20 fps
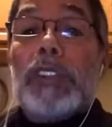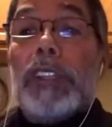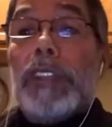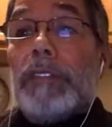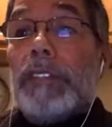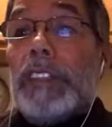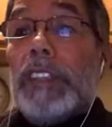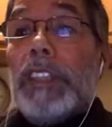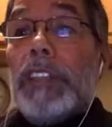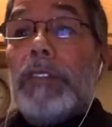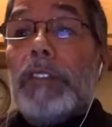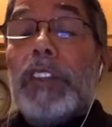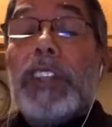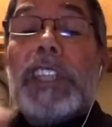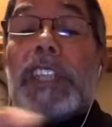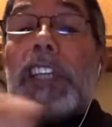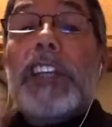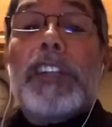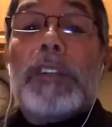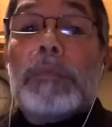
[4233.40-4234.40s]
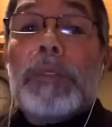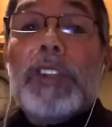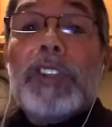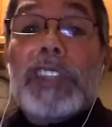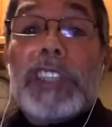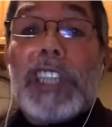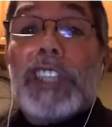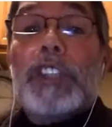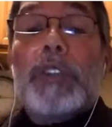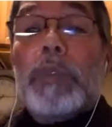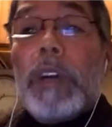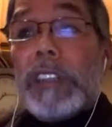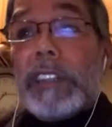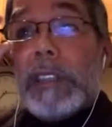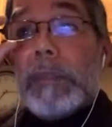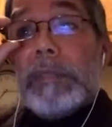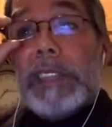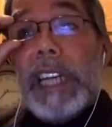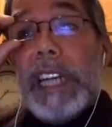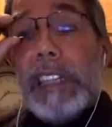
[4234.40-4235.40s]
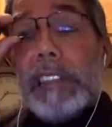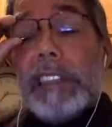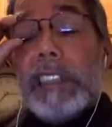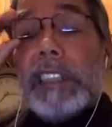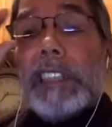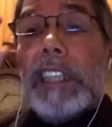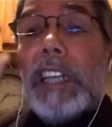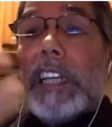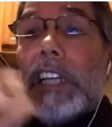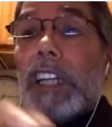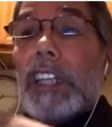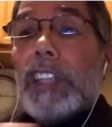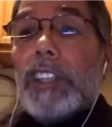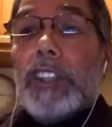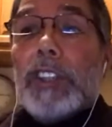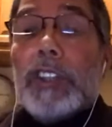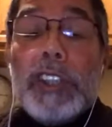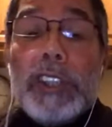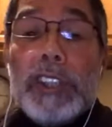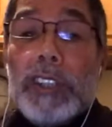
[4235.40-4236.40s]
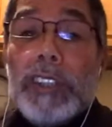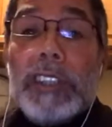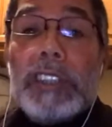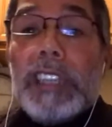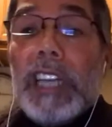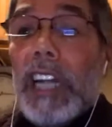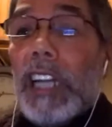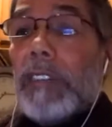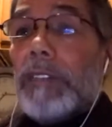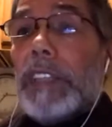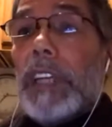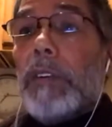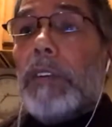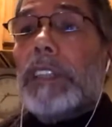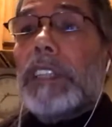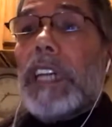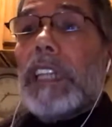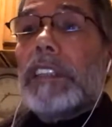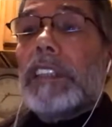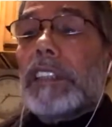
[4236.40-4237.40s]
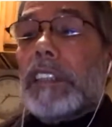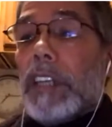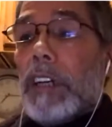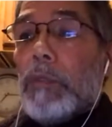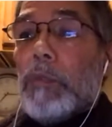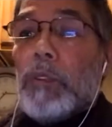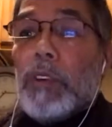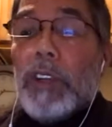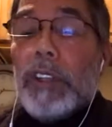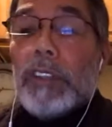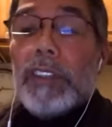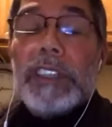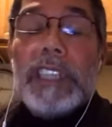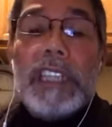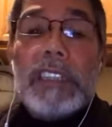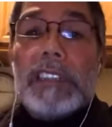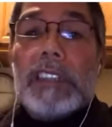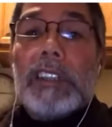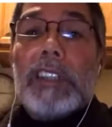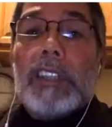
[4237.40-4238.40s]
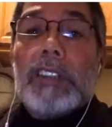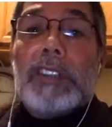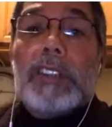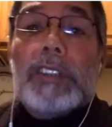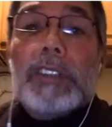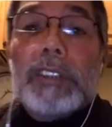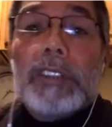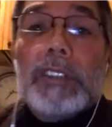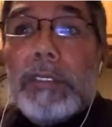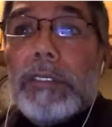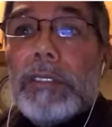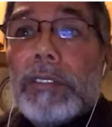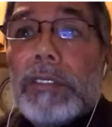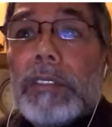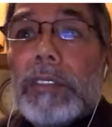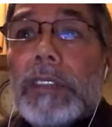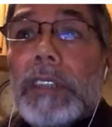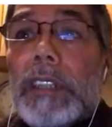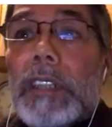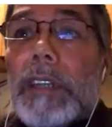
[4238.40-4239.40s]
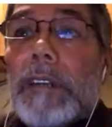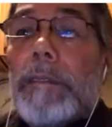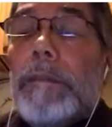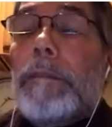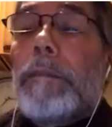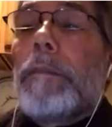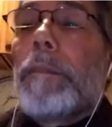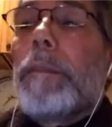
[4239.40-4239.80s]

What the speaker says: didn't hear the music and you watched them dancing, you couldn't tell if they were dancing on one or dancing on two. You know,